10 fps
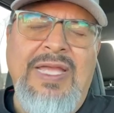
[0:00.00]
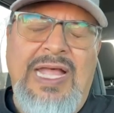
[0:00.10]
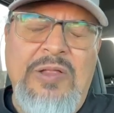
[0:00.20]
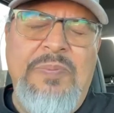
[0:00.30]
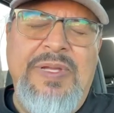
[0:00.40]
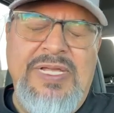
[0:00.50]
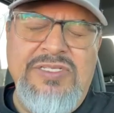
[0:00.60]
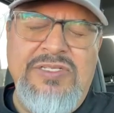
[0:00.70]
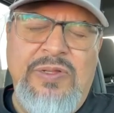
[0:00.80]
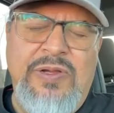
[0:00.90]
Help
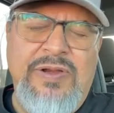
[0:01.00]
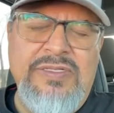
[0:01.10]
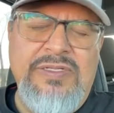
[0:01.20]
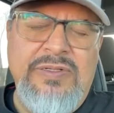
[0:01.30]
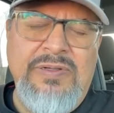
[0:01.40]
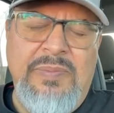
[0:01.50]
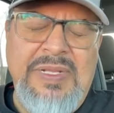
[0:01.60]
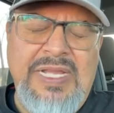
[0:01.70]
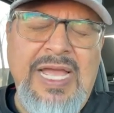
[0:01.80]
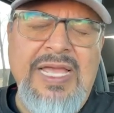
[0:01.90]
us, Lord, to
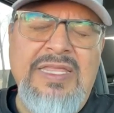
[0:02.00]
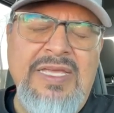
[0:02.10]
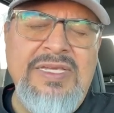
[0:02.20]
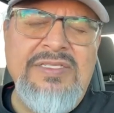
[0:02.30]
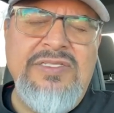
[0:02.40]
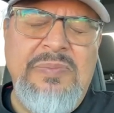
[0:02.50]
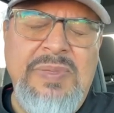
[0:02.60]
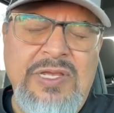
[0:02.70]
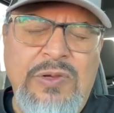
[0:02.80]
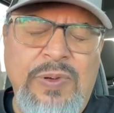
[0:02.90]
apply this, to
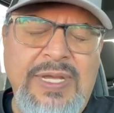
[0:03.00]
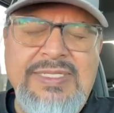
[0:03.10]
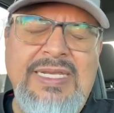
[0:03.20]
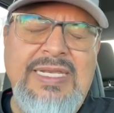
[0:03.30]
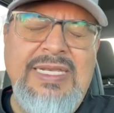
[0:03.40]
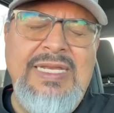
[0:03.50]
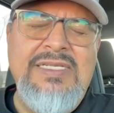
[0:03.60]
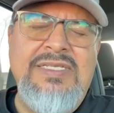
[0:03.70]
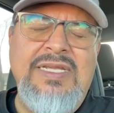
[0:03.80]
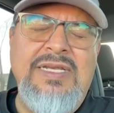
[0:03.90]
be quick to
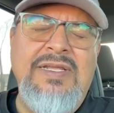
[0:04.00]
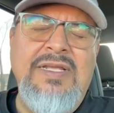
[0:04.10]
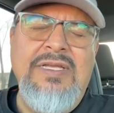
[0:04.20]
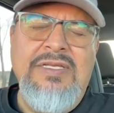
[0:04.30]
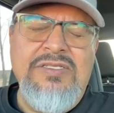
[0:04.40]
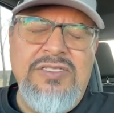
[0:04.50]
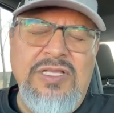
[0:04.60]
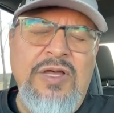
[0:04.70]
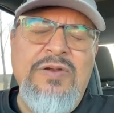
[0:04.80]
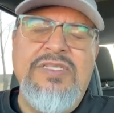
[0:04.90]
listen,
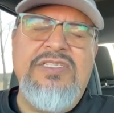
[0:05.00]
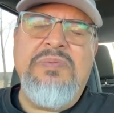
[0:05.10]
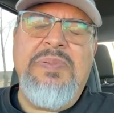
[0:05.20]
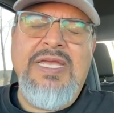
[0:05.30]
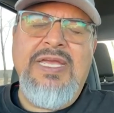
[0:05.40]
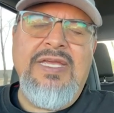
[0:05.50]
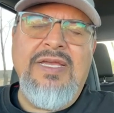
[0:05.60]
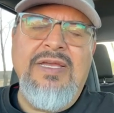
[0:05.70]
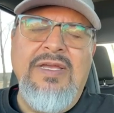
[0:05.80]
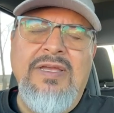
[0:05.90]
slow to
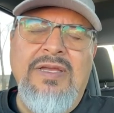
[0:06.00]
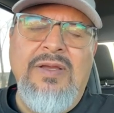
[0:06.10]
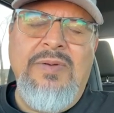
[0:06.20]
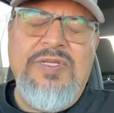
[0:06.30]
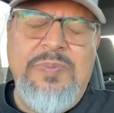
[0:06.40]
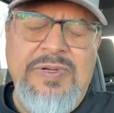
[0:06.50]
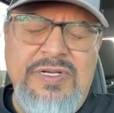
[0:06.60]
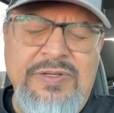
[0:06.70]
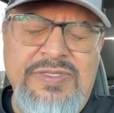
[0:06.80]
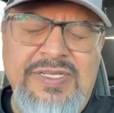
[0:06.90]
speak, which
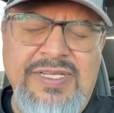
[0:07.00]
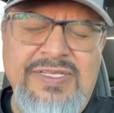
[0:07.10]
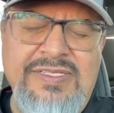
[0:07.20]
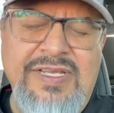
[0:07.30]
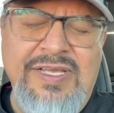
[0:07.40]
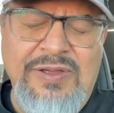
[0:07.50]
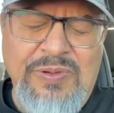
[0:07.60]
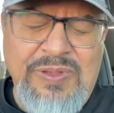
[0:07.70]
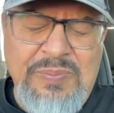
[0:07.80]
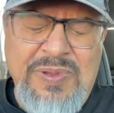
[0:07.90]
produces,
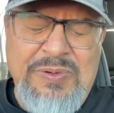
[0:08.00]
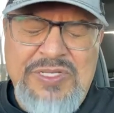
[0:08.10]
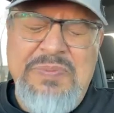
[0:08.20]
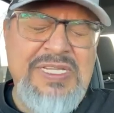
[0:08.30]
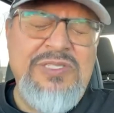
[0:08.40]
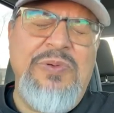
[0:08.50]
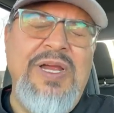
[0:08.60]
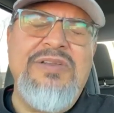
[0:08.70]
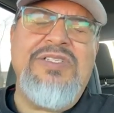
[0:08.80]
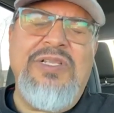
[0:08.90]
which means
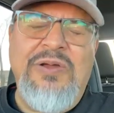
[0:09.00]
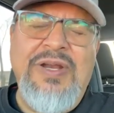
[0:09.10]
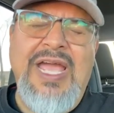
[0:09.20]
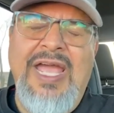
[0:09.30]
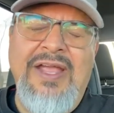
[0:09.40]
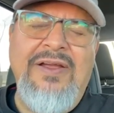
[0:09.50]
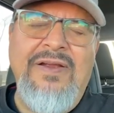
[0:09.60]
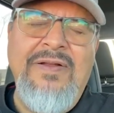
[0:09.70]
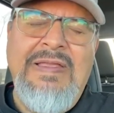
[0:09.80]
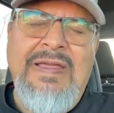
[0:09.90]
we are slow to
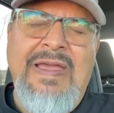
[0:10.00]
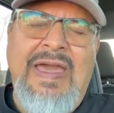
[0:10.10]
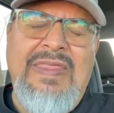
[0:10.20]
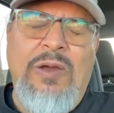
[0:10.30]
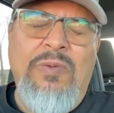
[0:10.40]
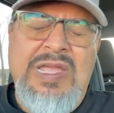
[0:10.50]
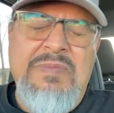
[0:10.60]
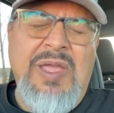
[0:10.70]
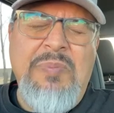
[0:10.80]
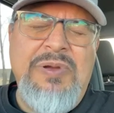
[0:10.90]
anger, that we
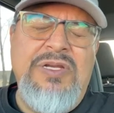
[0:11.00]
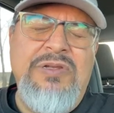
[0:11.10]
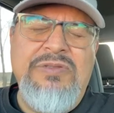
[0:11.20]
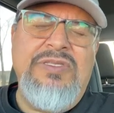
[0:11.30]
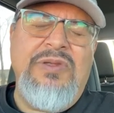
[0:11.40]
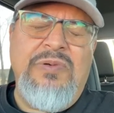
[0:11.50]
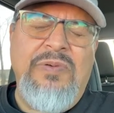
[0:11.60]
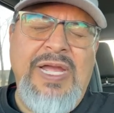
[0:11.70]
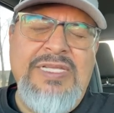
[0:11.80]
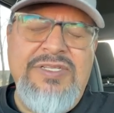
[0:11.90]
may produce the
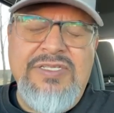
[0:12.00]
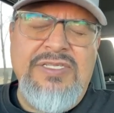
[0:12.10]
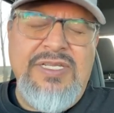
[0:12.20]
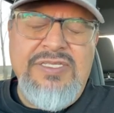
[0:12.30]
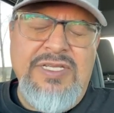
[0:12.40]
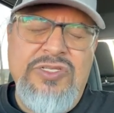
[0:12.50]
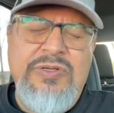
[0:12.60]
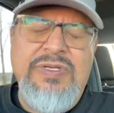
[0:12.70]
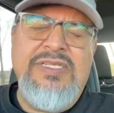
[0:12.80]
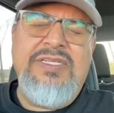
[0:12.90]
righteousness that
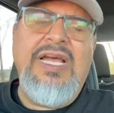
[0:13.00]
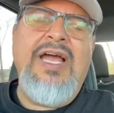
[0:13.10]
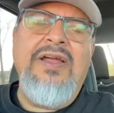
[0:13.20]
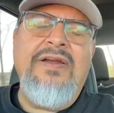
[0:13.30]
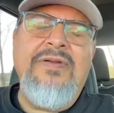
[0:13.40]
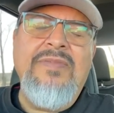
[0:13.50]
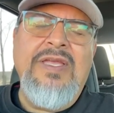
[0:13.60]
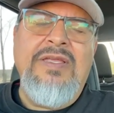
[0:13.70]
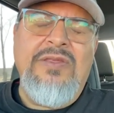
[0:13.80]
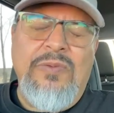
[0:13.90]
you desire,
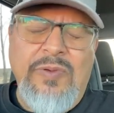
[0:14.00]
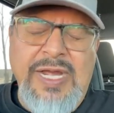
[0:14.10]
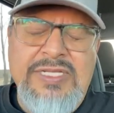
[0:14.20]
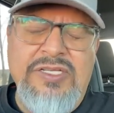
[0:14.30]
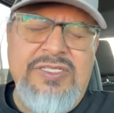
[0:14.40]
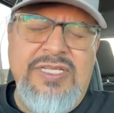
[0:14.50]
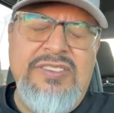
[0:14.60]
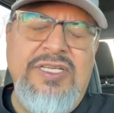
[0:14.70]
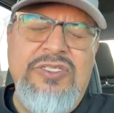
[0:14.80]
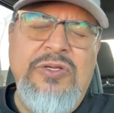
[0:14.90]
the
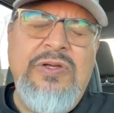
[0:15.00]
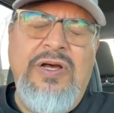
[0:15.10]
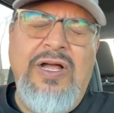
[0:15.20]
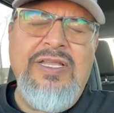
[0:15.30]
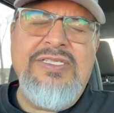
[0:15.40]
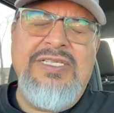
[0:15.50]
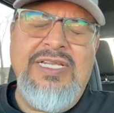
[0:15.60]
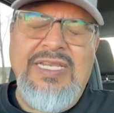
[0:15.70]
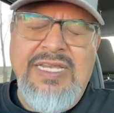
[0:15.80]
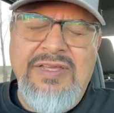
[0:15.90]
righteousness that you call us
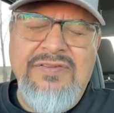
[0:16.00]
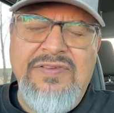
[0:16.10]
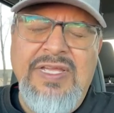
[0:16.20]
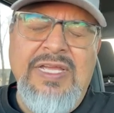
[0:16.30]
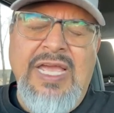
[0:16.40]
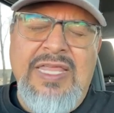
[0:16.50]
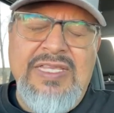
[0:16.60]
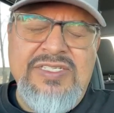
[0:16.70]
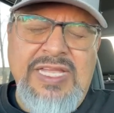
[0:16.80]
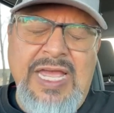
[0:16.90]
to live, and
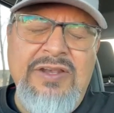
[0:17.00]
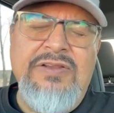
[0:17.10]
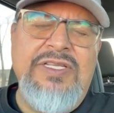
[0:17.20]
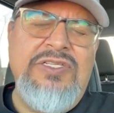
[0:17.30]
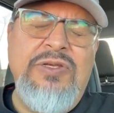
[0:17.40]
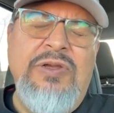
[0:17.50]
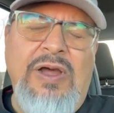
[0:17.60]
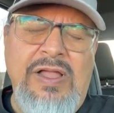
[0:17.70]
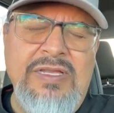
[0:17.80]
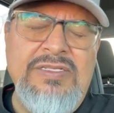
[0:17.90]
the standard that you
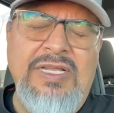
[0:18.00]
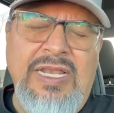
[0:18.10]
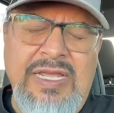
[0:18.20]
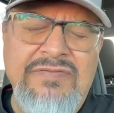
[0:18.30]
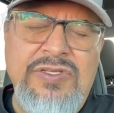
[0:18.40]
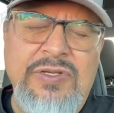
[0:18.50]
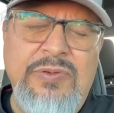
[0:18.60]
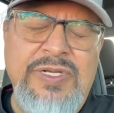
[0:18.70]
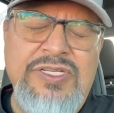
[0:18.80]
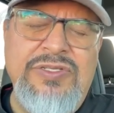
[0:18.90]
call us to live
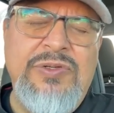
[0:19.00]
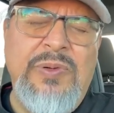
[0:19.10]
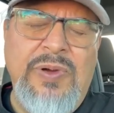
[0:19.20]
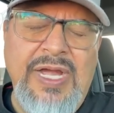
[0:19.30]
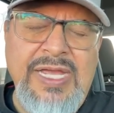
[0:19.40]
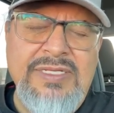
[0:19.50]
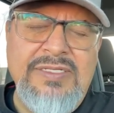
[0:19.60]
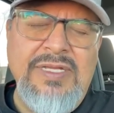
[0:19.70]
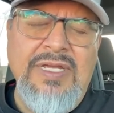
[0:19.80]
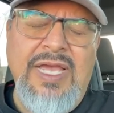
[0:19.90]
to, which is
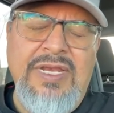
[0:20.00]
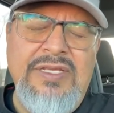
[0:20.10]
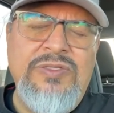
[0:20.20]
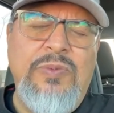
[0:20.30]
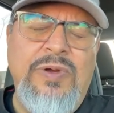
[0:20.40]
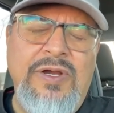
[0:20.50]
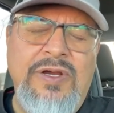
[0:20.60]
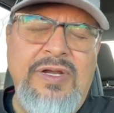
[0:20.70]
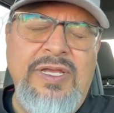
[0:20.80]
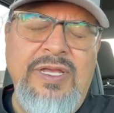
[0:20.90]
Christ and his
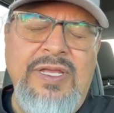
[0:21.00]
word.